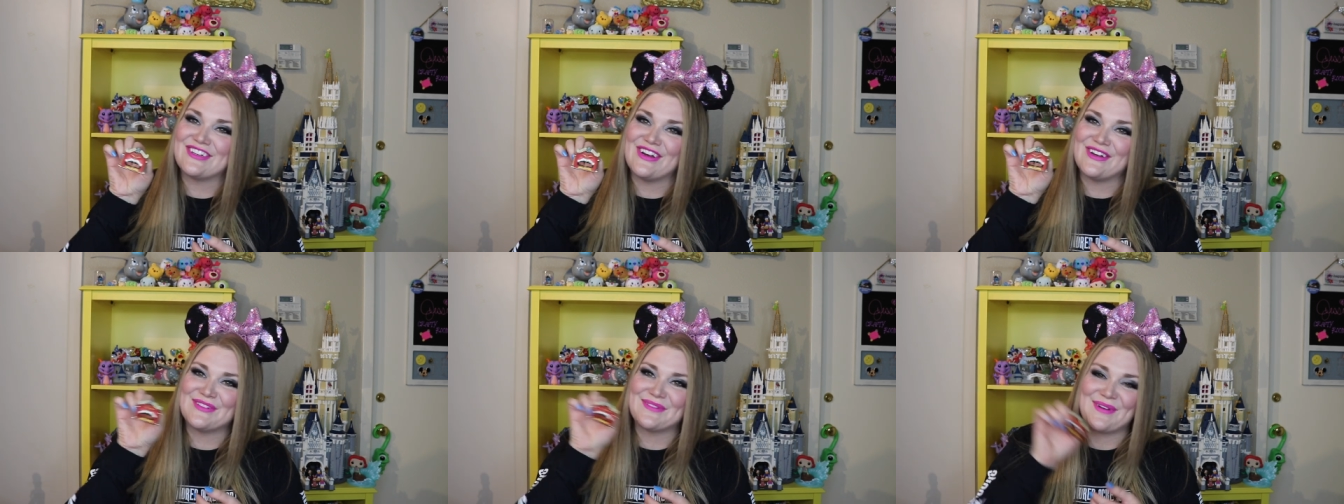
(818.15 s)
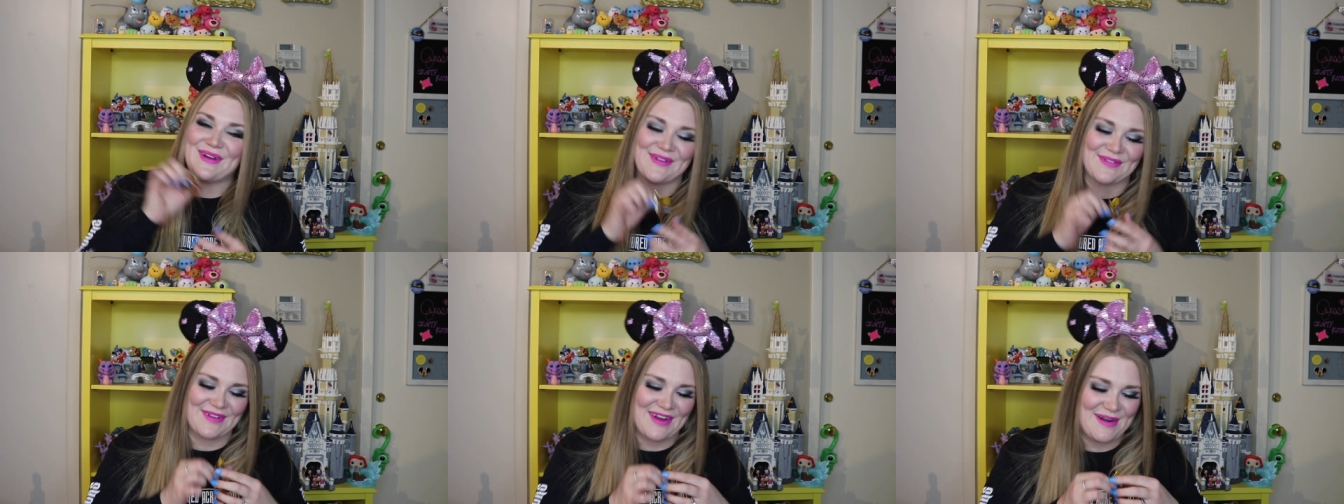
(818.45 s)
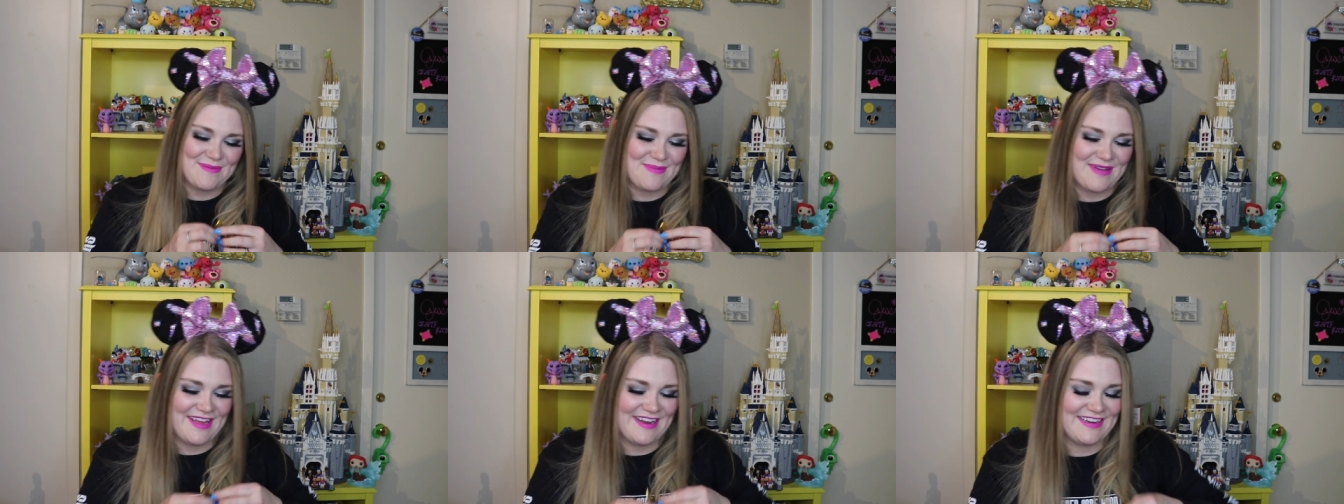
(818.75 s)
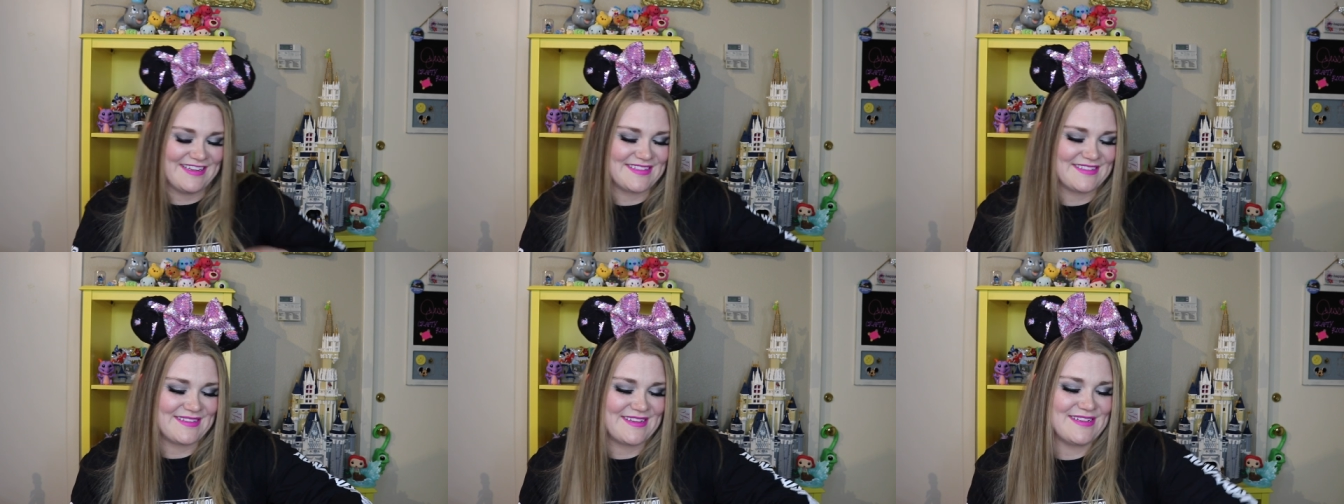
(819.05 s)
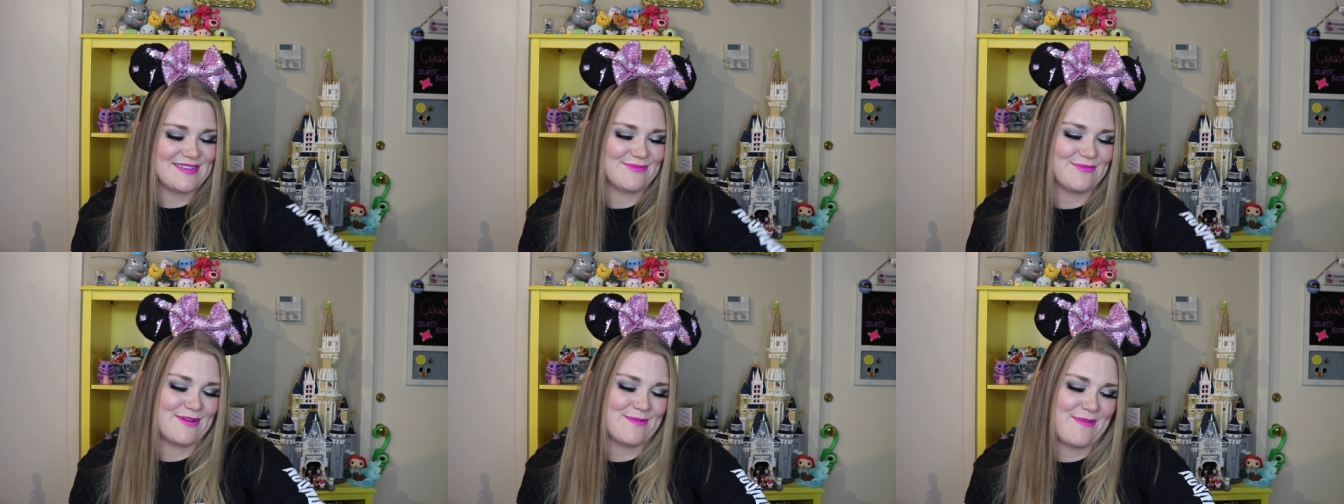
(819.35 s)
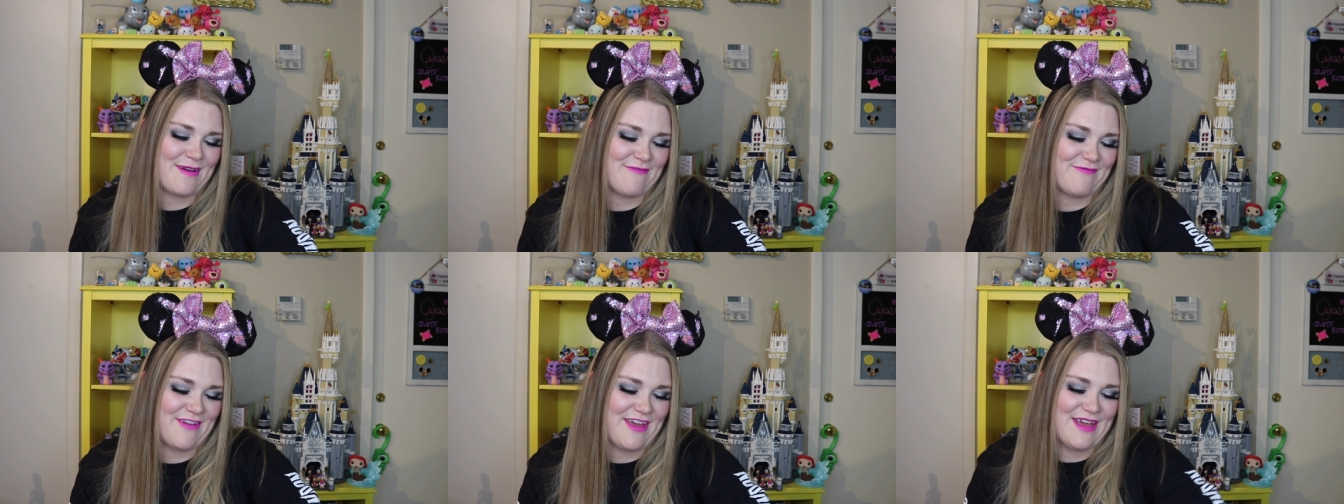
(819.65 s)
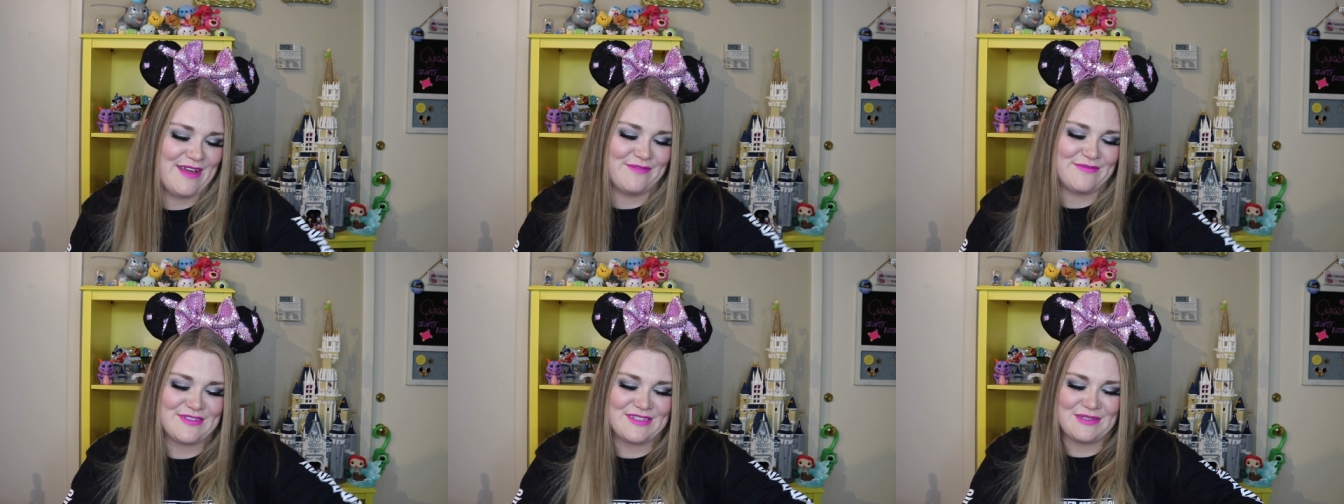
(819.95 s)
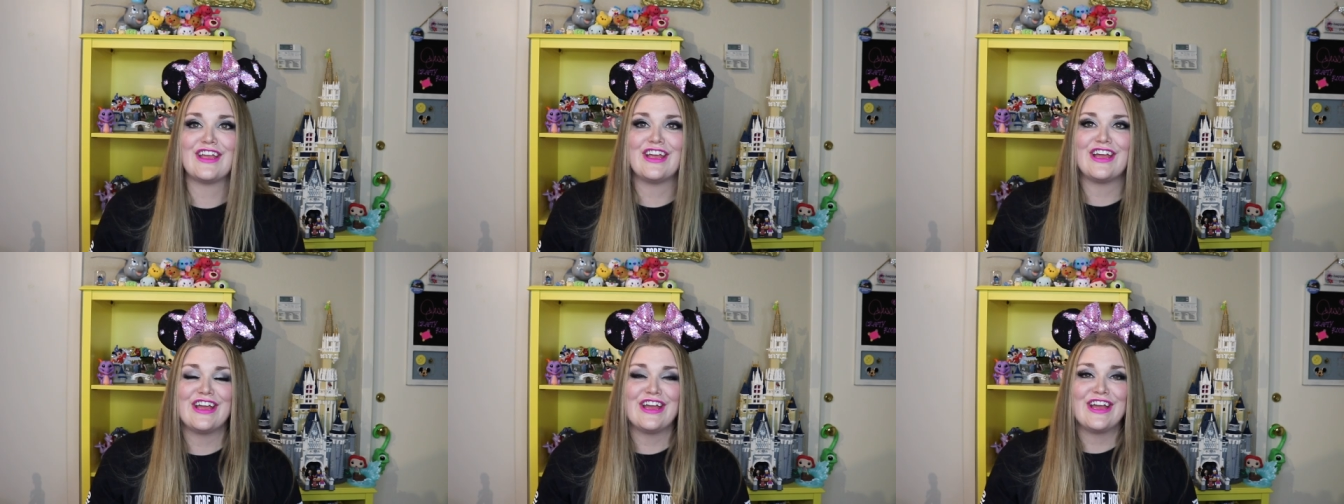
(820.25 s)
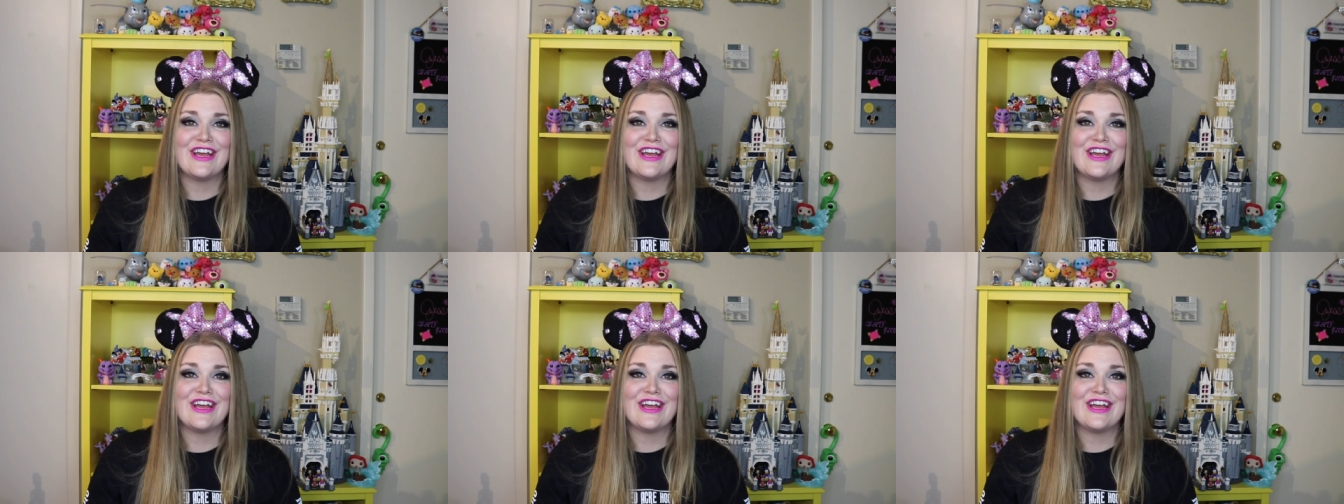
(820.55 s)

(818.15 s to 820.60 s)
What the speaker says: Toad's Wild Ride pin is one of my faves.